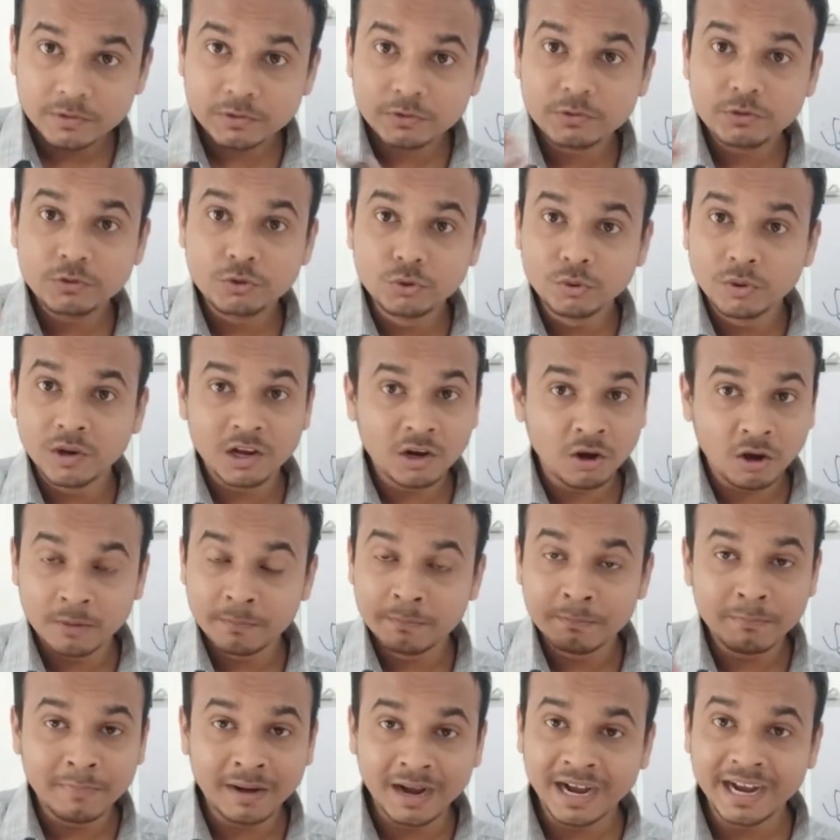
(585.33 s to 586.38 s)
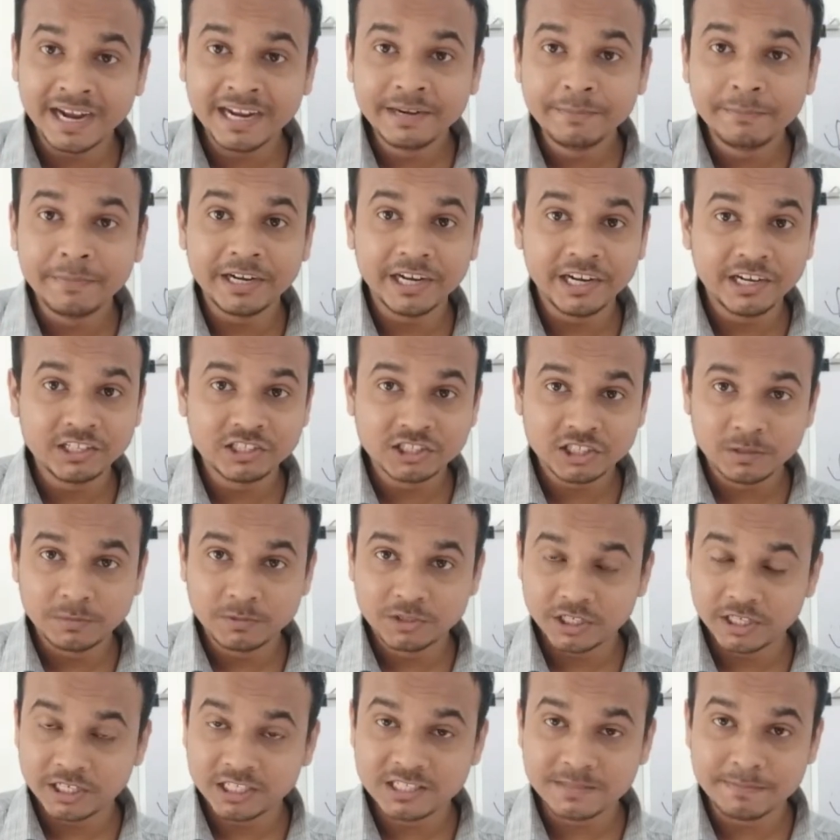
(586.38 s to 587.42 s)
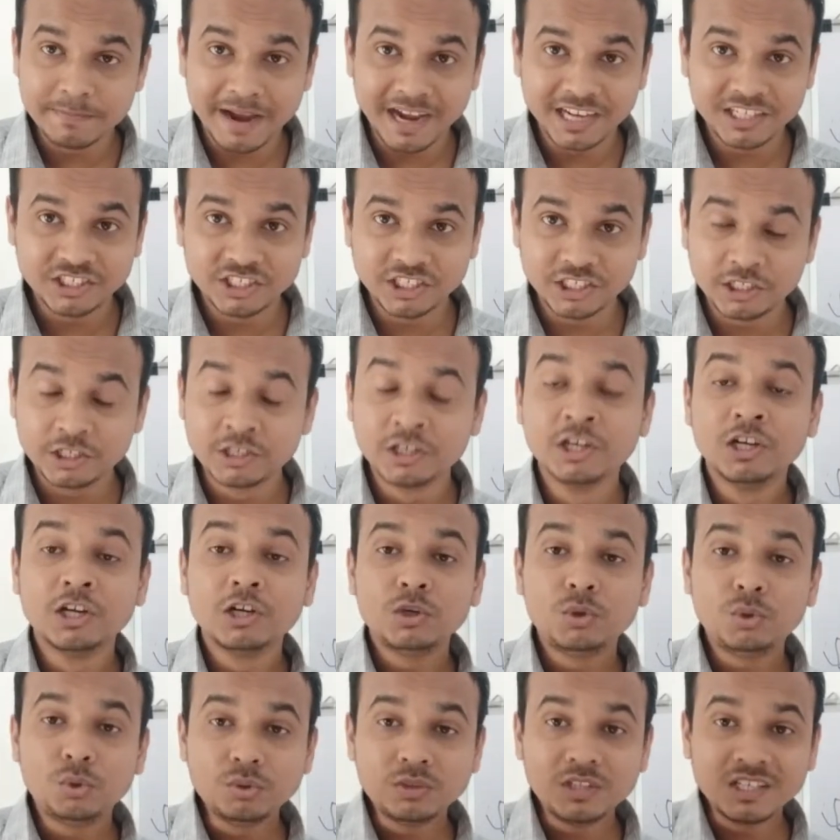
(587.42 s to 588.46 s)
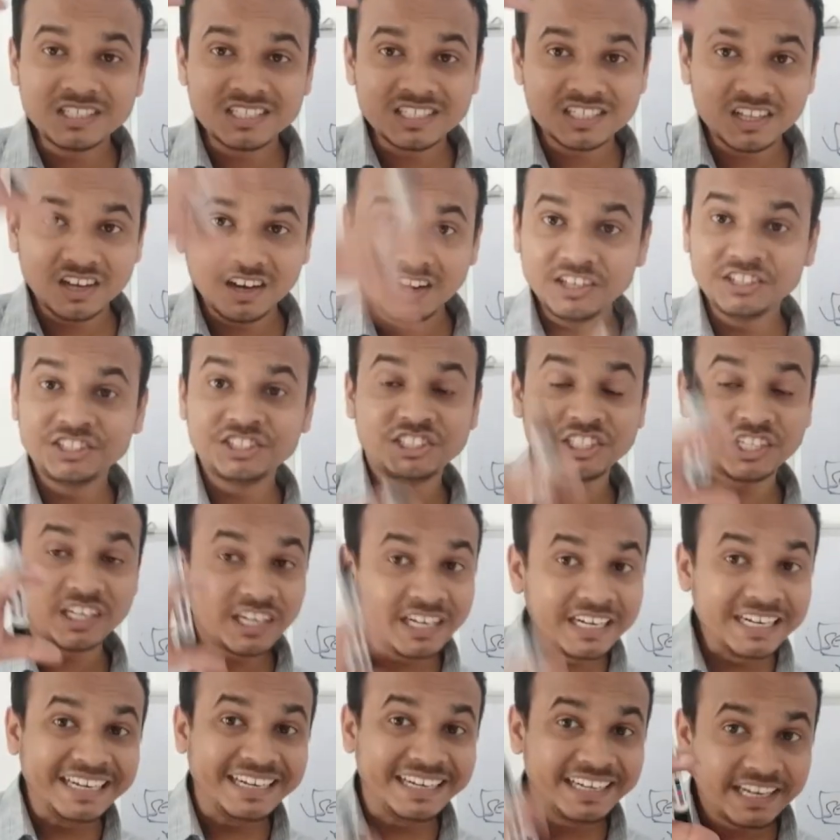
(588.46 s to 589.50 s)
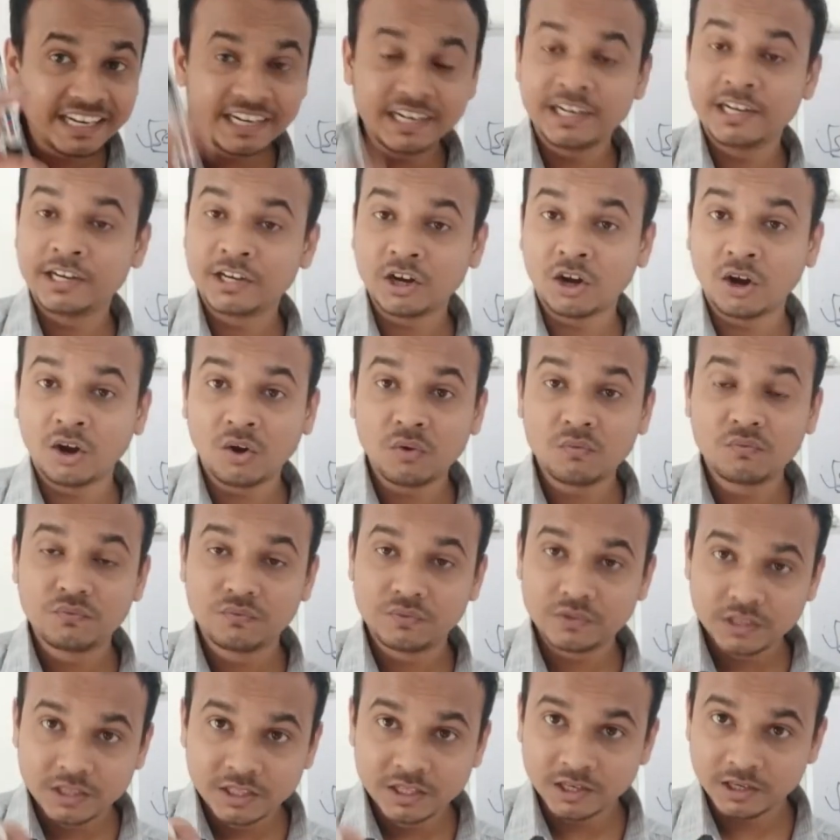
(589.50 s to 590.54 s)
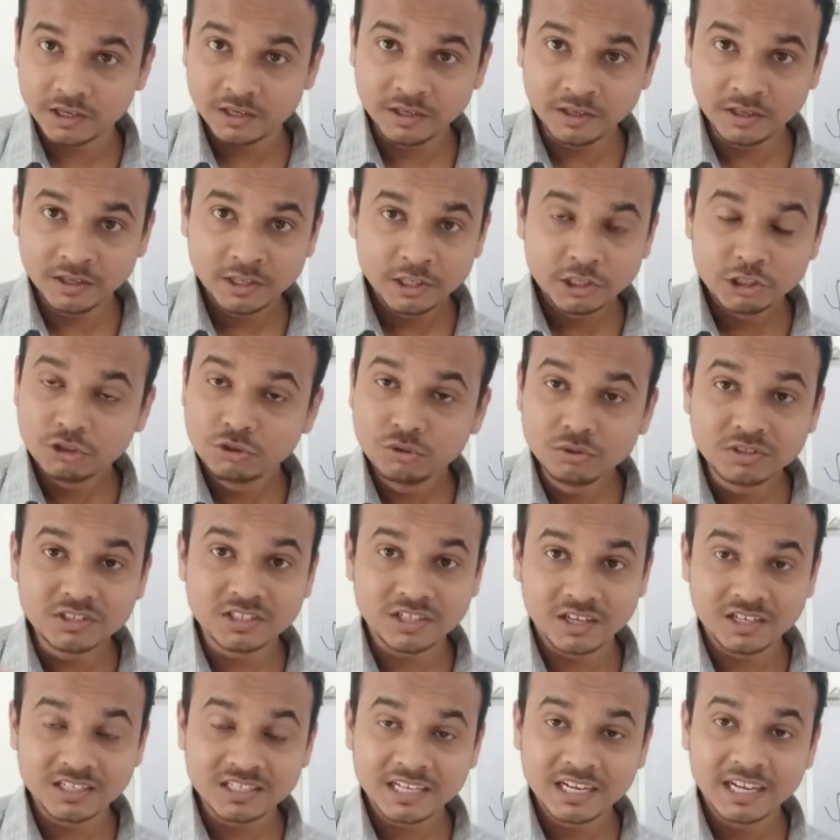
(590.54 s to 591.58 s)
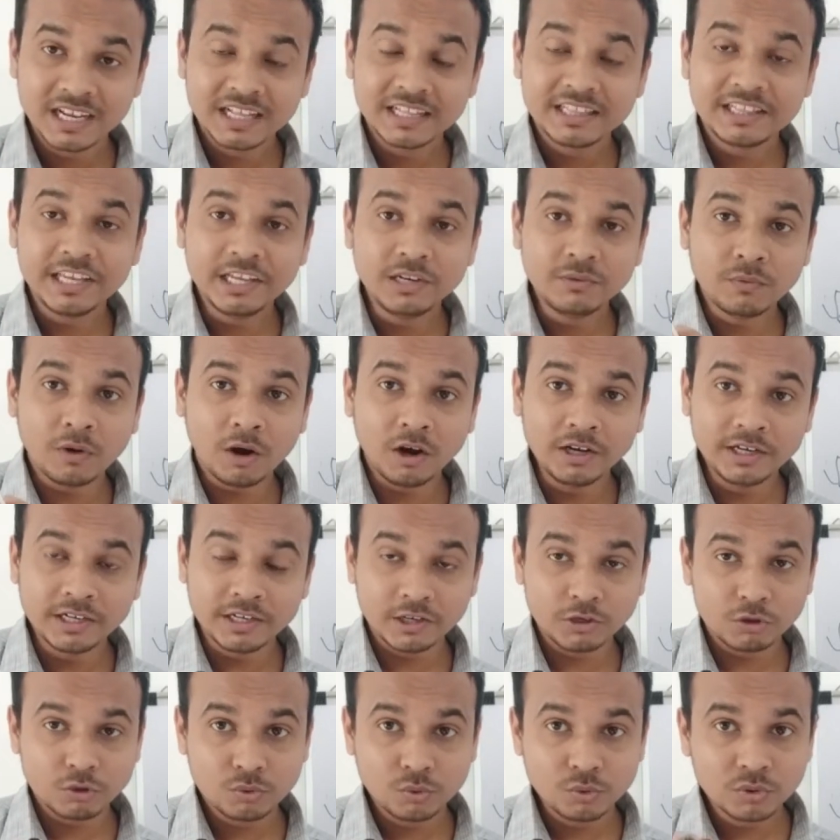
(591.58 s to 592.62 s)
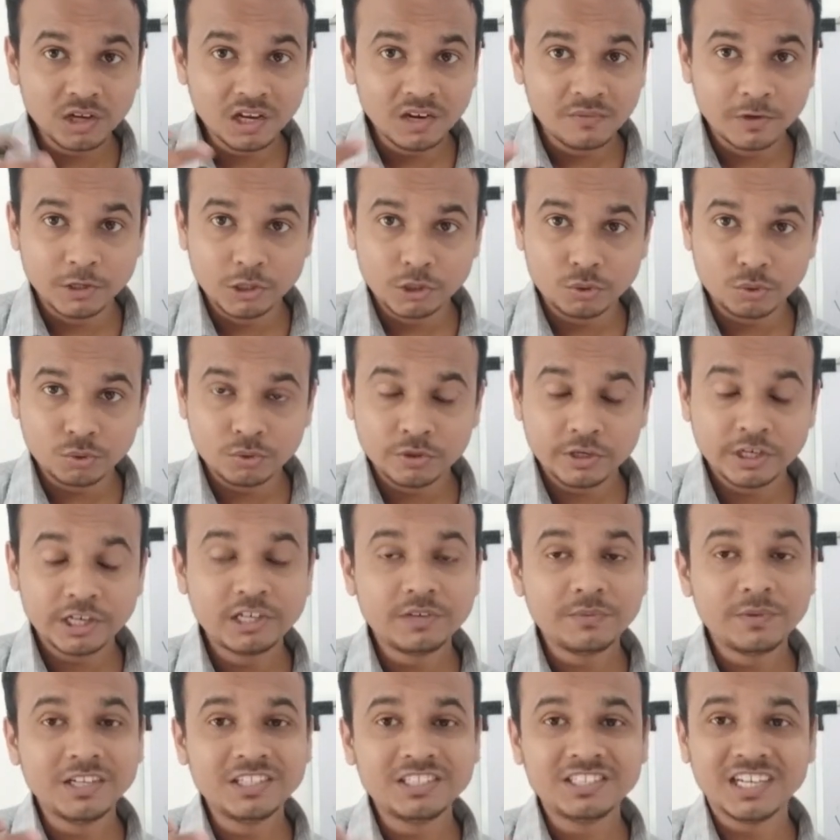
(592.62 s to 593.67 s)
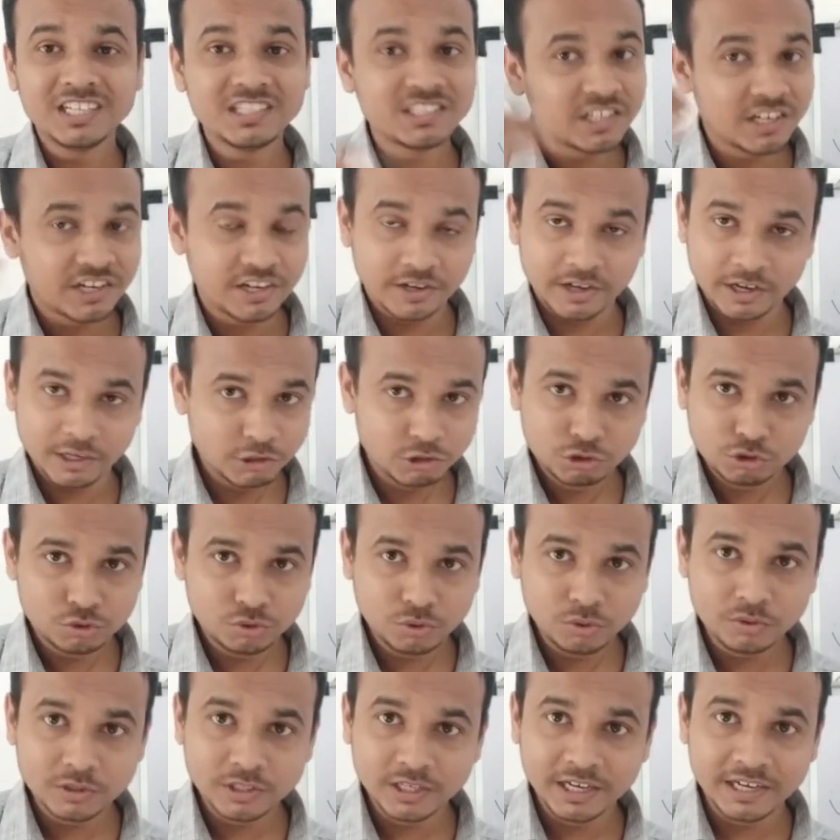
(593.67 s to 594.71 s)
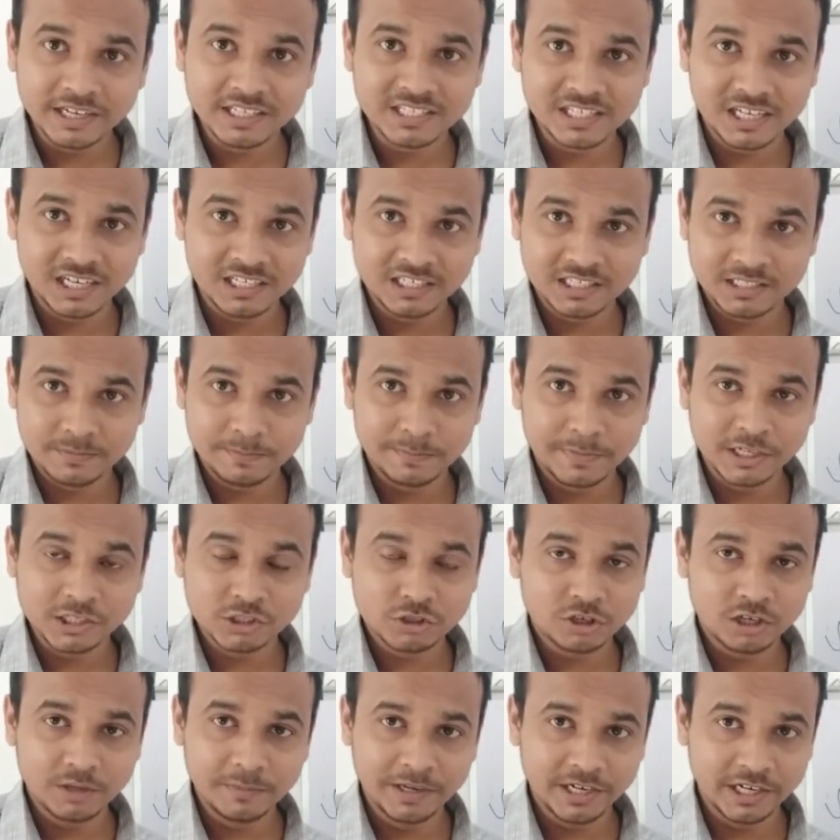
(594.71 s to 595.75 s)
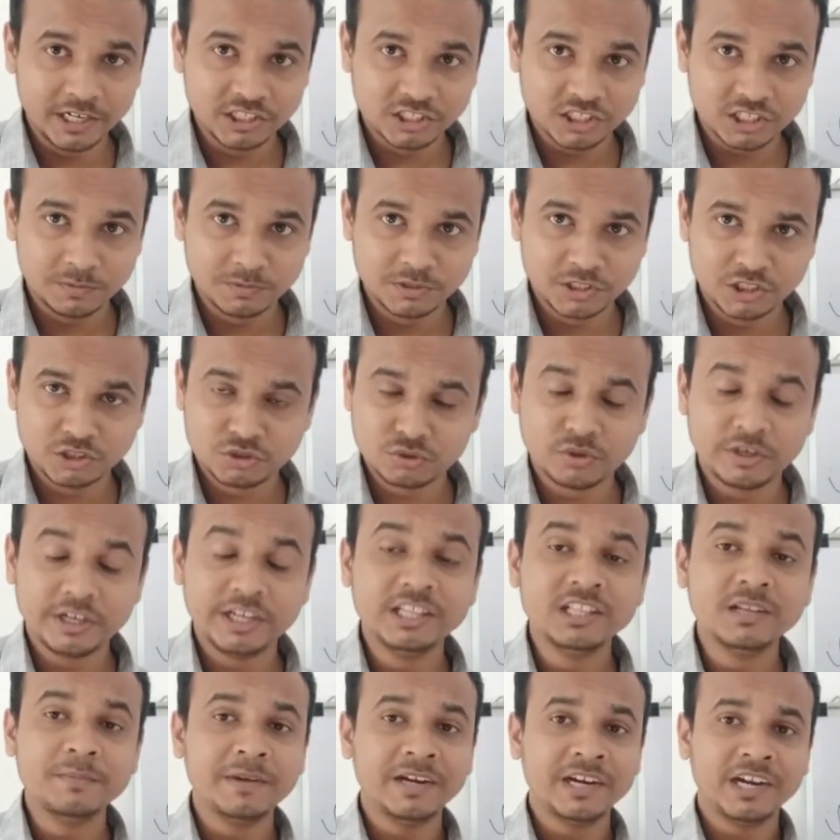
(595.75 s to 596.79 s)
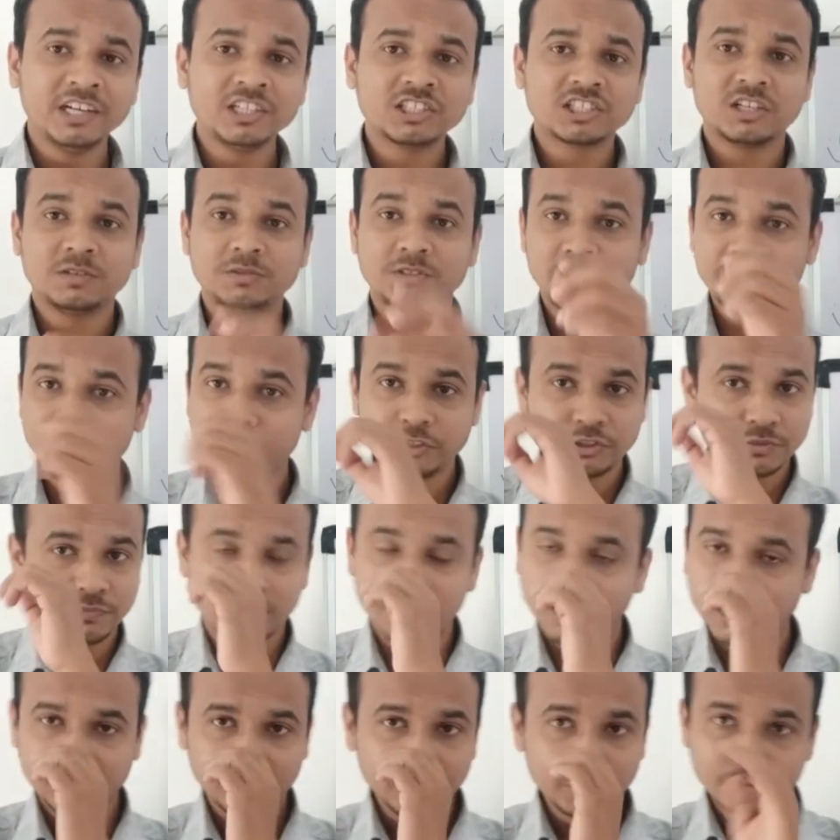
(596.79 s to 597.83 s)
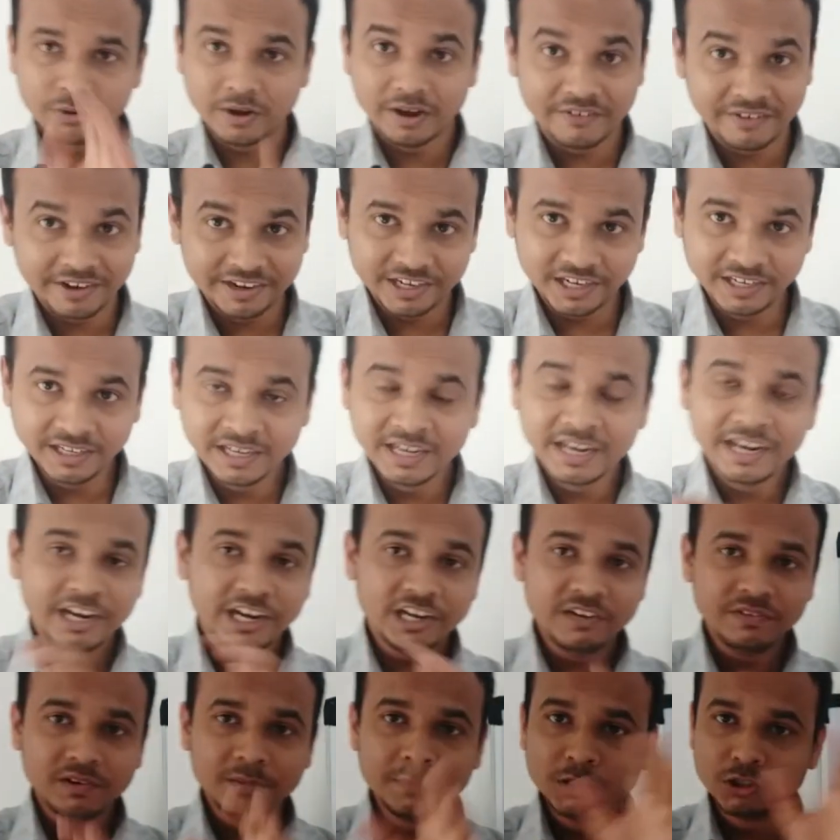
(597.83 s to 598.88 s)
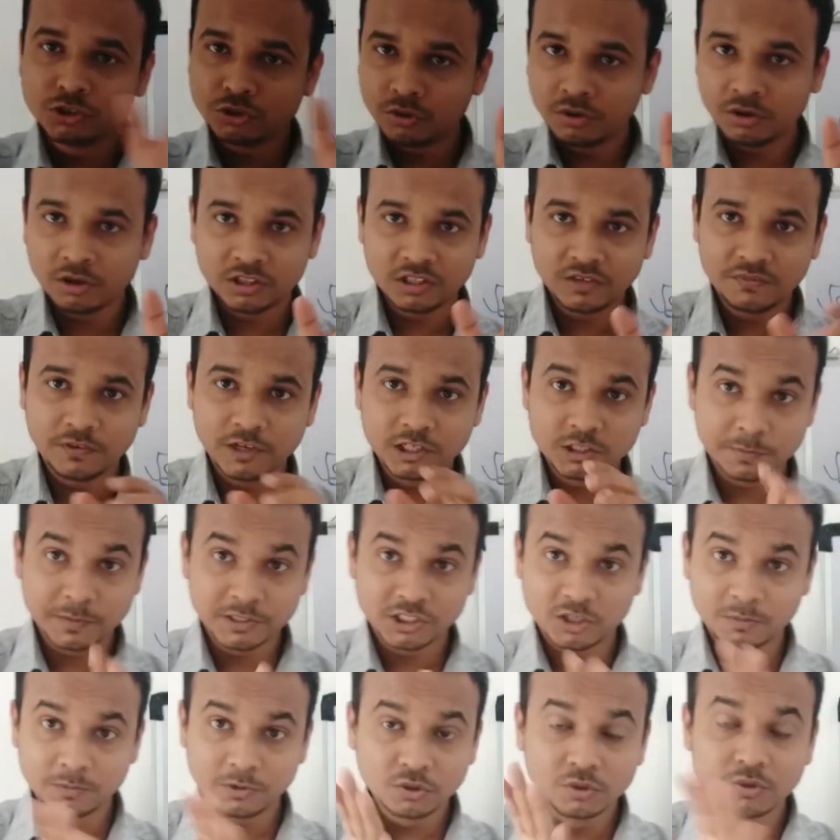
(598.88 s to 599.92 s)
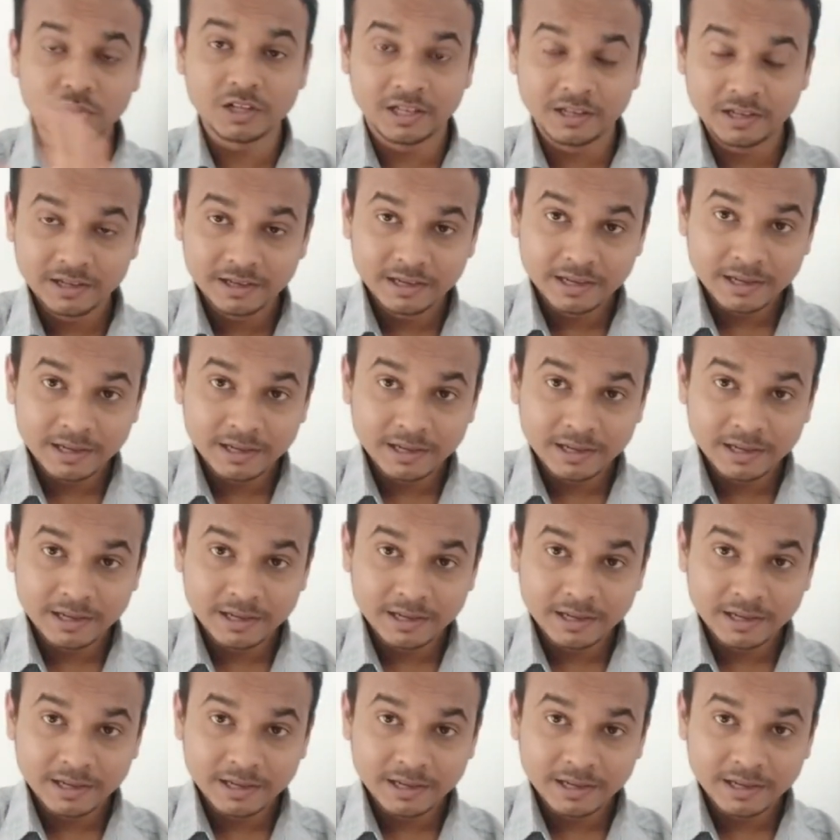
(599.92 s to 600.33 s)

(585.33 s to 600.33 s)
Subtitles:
your or my meta description is matching to the search intent of the users, then what Google will do, it will just show the results based on meta description. So in the meta description, which whatever you have written, it will be shown on the first page of the Google.